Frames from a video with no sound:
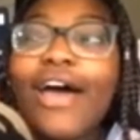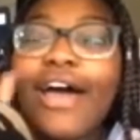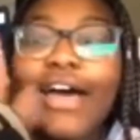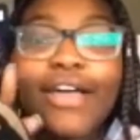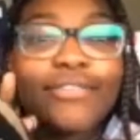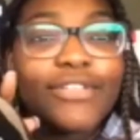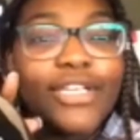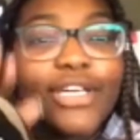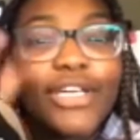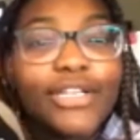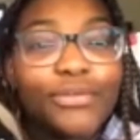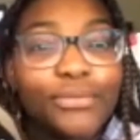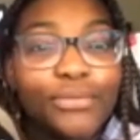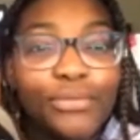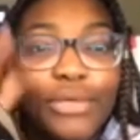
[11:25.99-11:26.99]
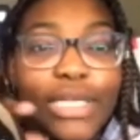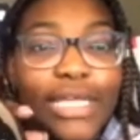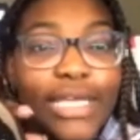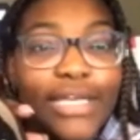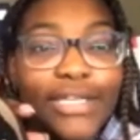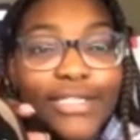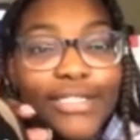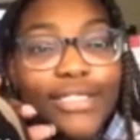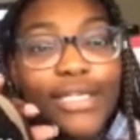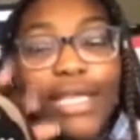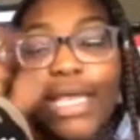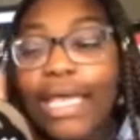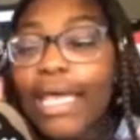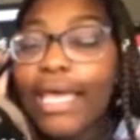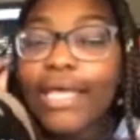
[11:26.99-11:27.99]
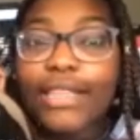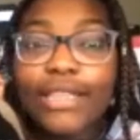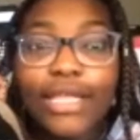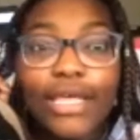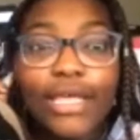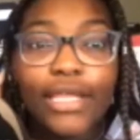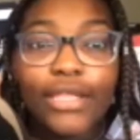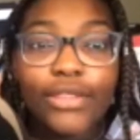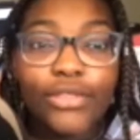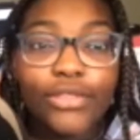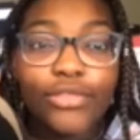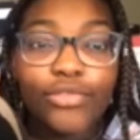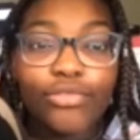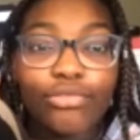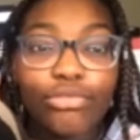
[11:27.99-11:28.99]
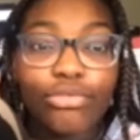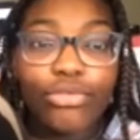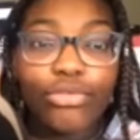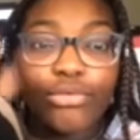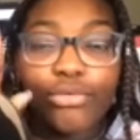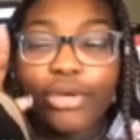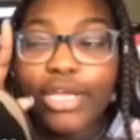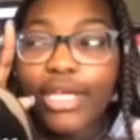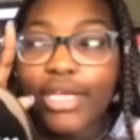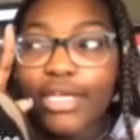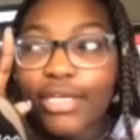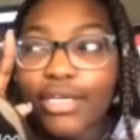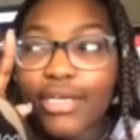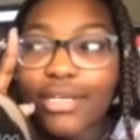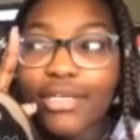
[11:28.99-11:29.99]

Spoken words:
I've done one hand and then three